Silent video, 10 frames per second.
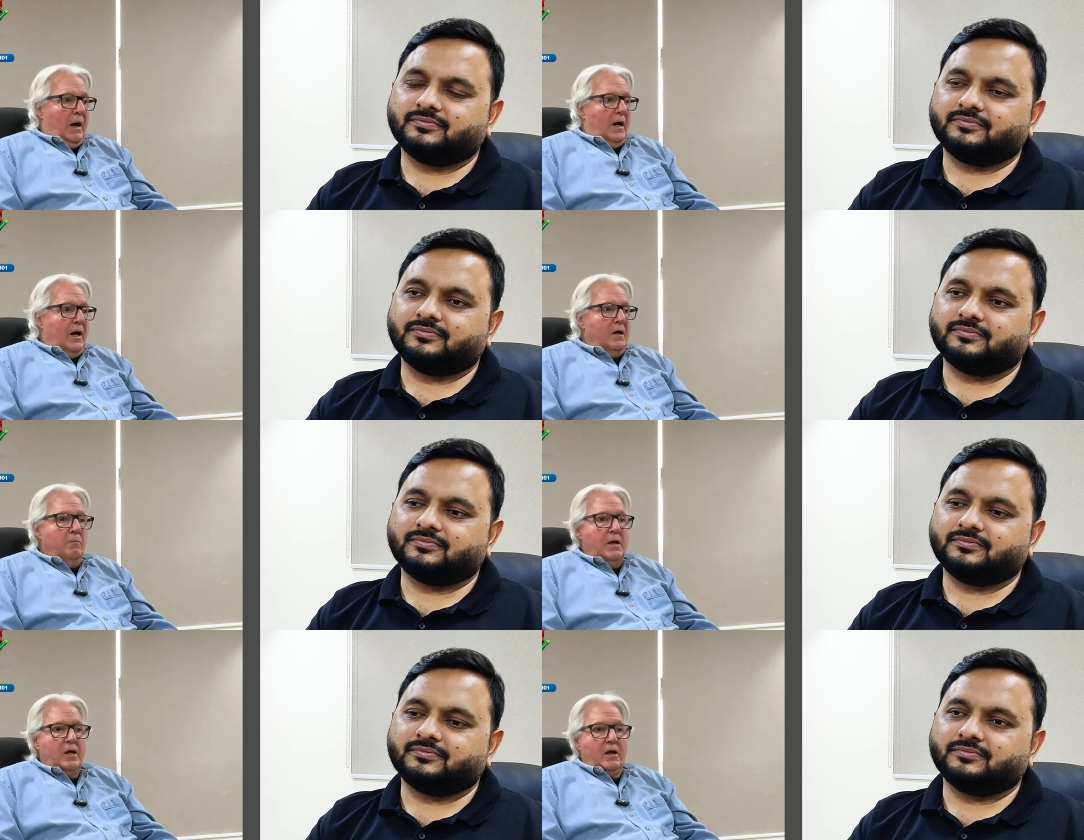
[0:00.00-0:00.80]

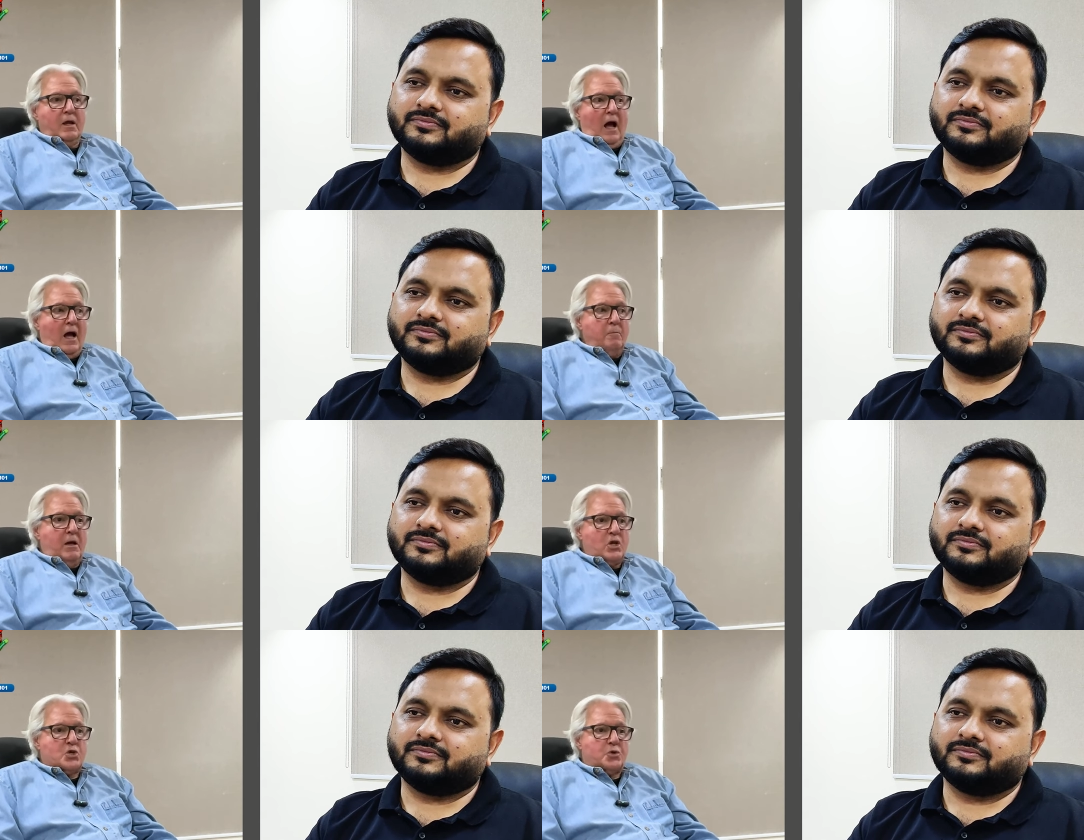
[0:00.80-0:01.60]
Speaker 1: I make I
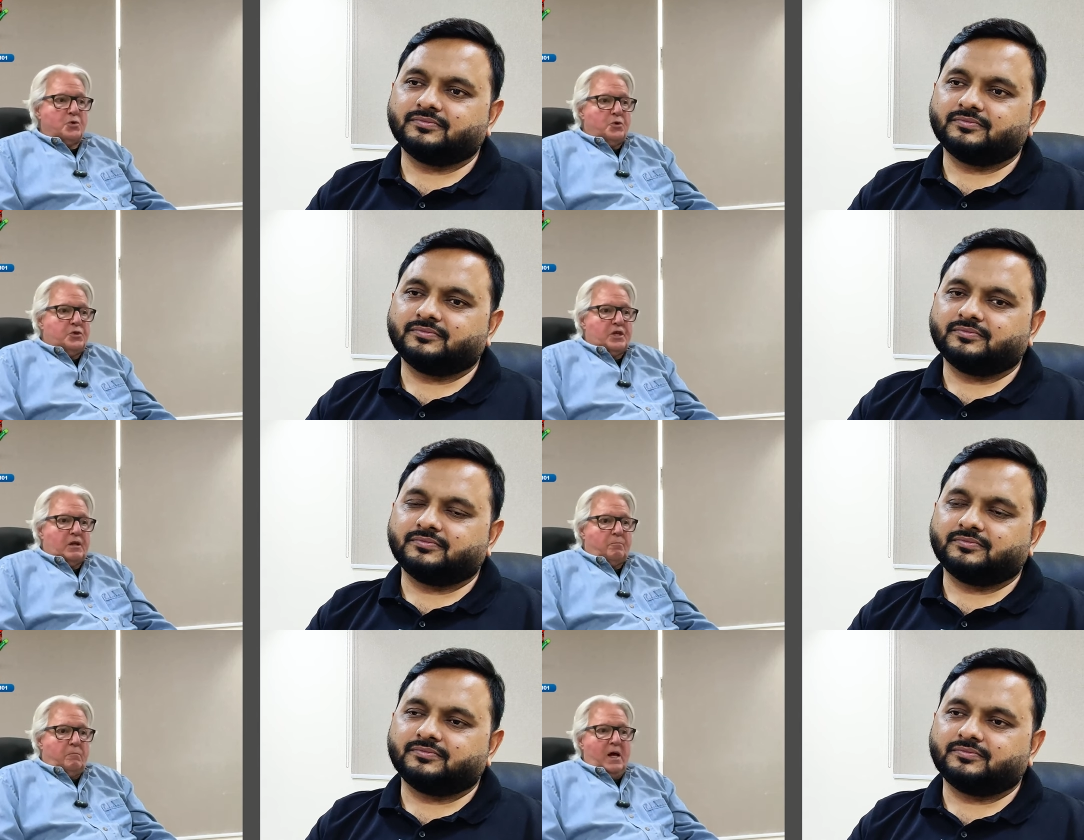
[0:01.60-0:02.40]
make sure
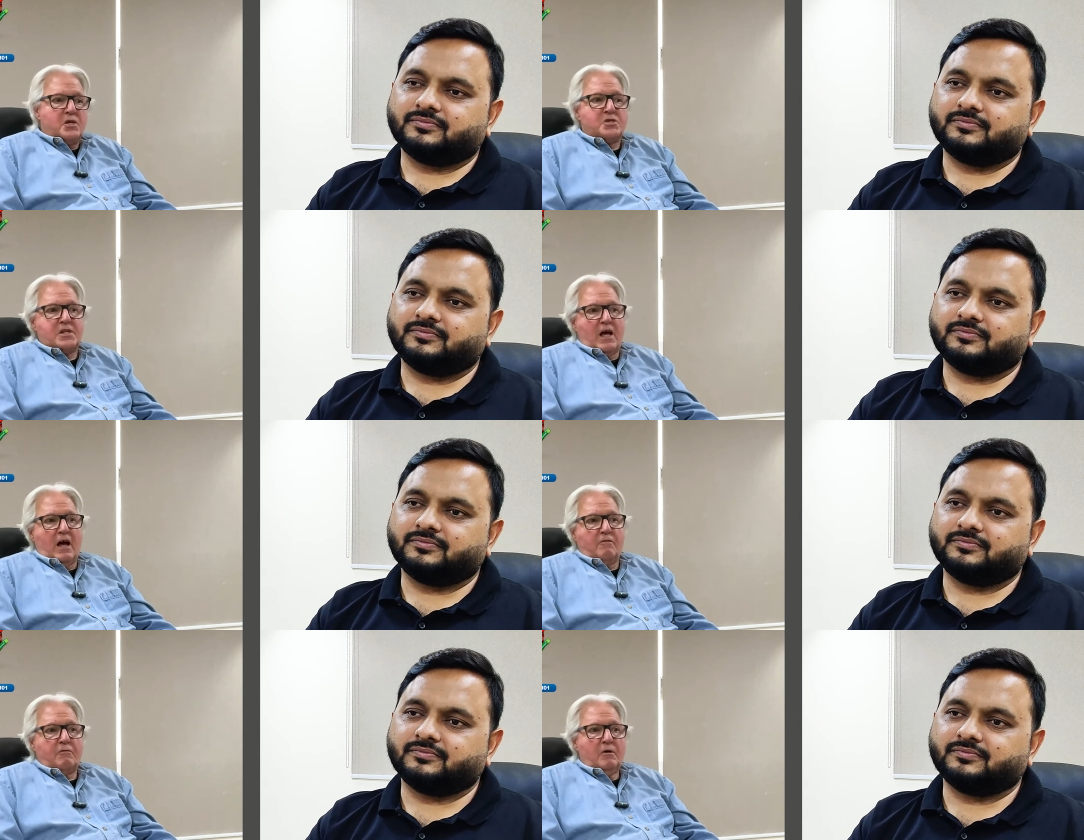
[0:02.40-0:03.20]
that my
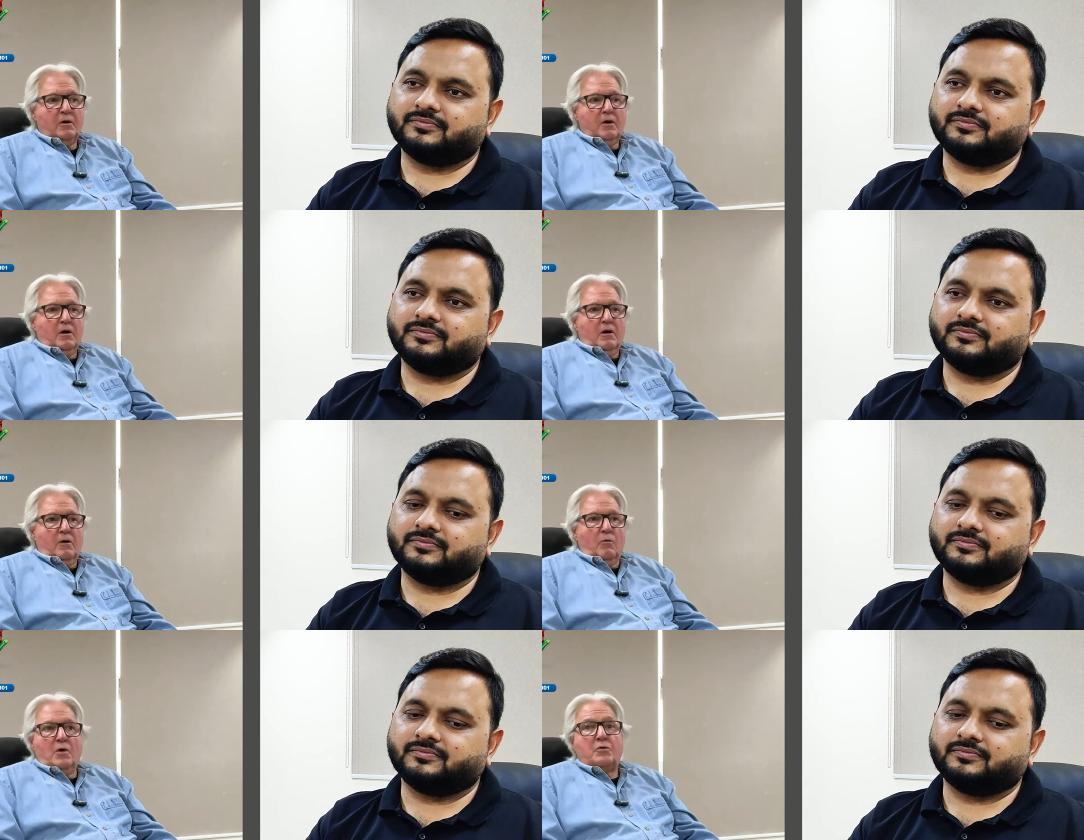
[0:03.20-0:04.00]
staff,
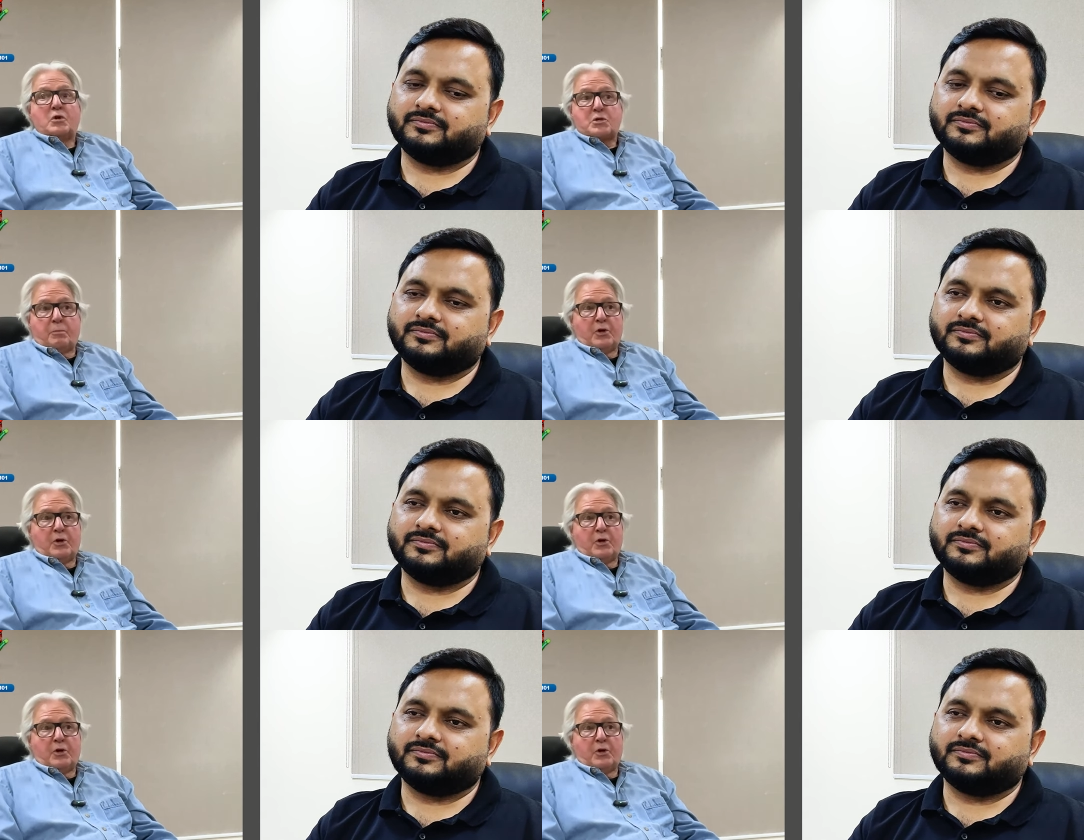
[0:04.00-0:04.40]
whether it's